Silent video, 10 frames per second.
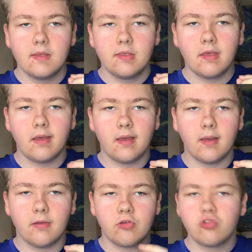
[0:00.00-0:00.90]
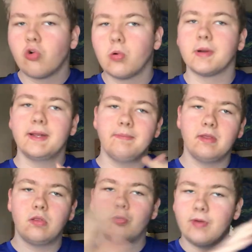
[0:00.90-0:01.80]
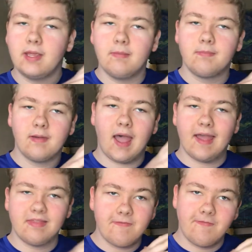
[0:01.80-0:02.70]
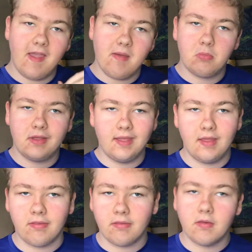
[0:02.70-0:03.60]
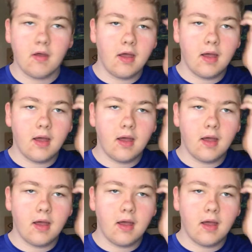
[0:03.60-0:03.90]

the story behind the family, and